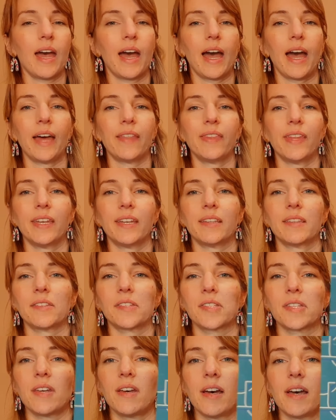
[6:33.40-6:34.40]
And then at the
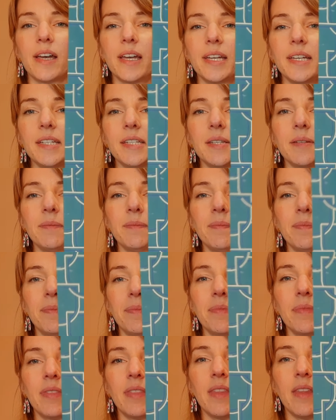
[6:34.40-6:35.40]
side
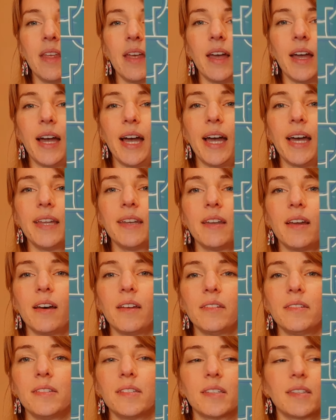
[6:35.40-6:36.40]
and
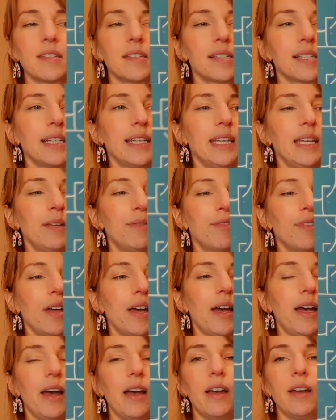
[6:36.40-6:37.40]
under the sleeve
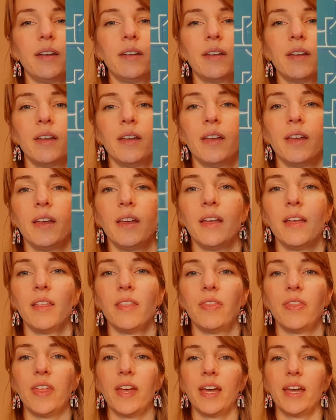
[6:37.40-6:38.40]

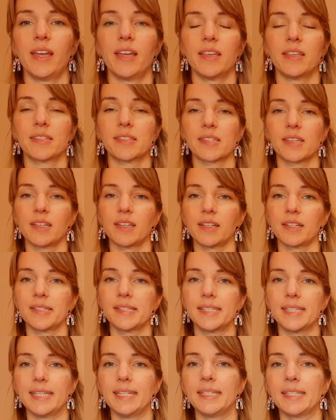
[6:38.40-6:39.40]
there's a nice
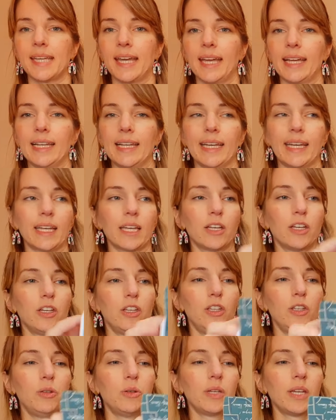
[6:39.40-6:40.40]
detailing.
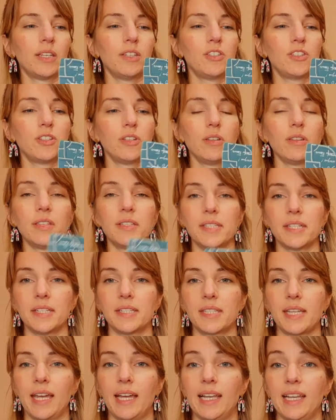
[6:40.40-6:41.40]
You can do the
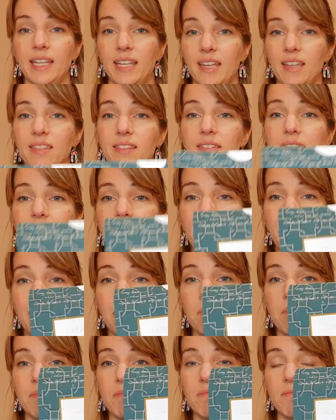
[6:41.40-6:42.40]
detailing in the
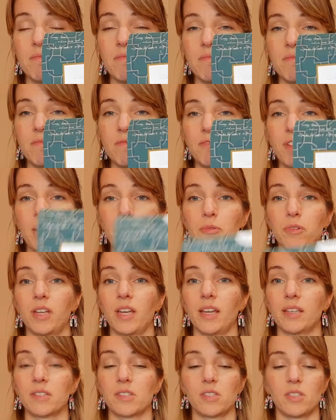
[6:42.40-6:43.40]
same fabric
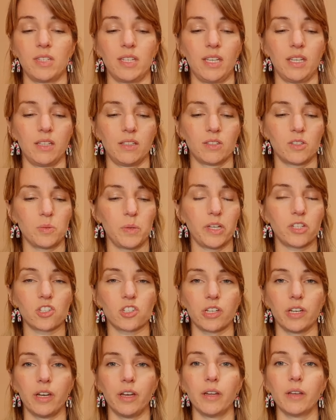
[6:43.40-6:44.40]
as the
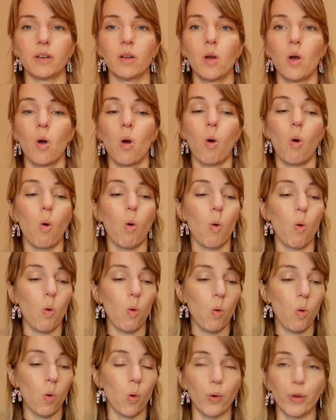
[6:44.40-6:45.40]
sweatshirt,
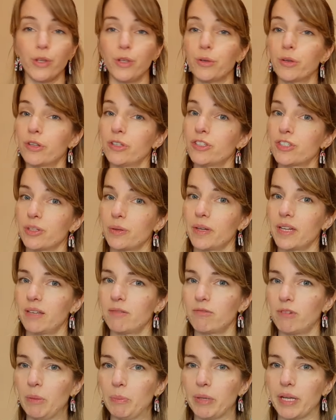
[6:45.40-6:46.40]
or you can do it in
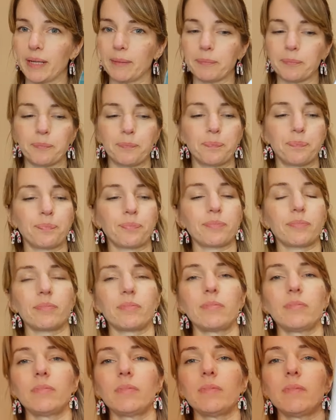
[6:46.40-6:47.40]
ribbing.
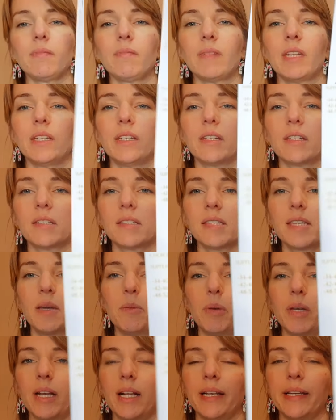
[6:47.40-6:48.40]
You can see a
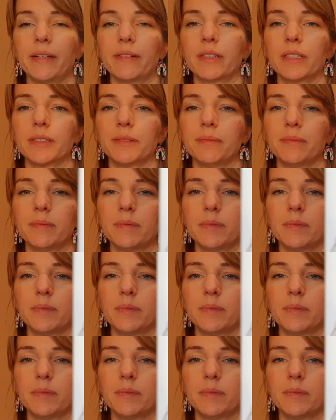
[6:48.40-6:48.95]
bit clearer